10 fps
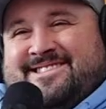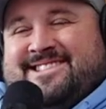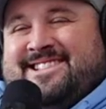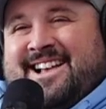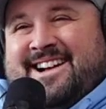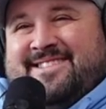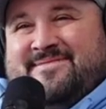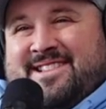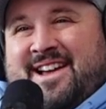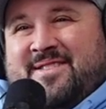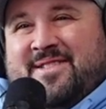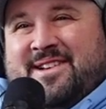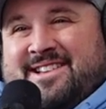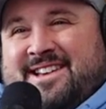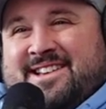just talking about how,
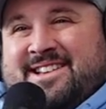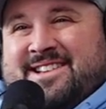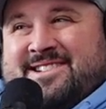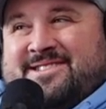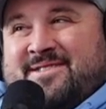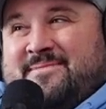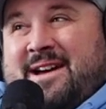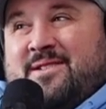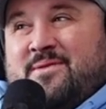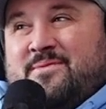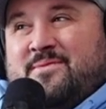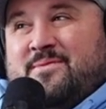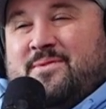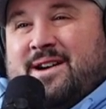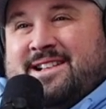like, no matter
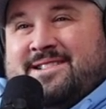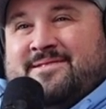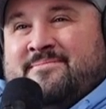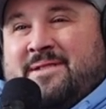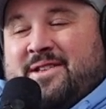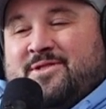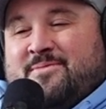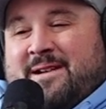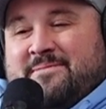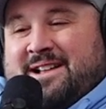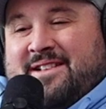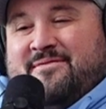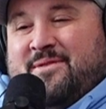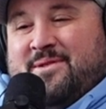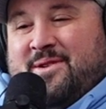what medical problems got
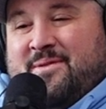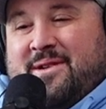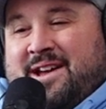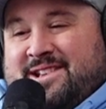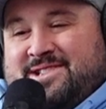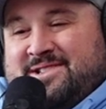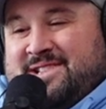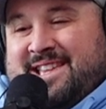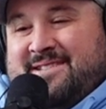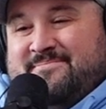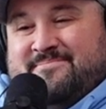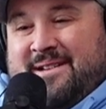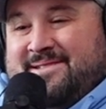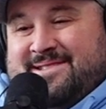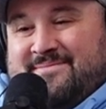thrown her way, she just keep
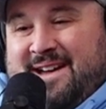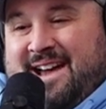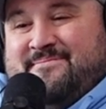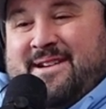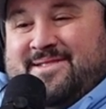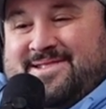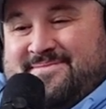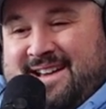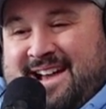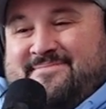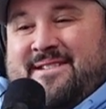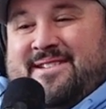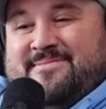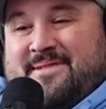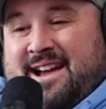bouncing back.
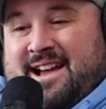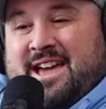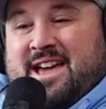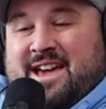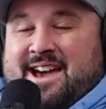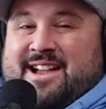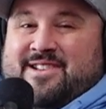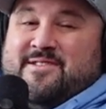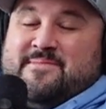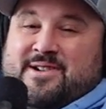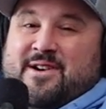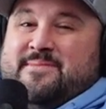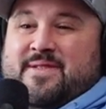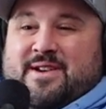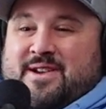And you're
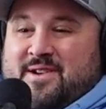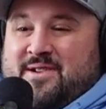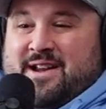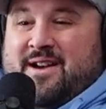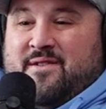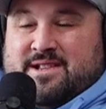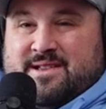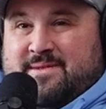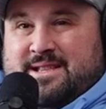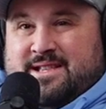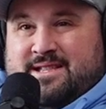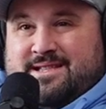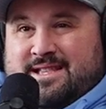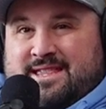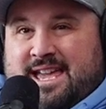becoming like her now because, I mean,
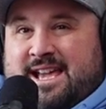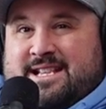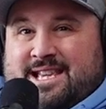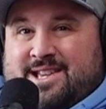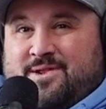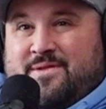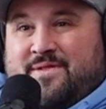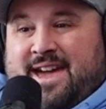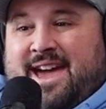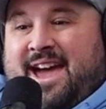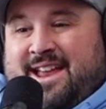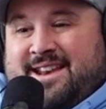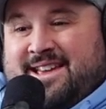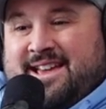the things that you have had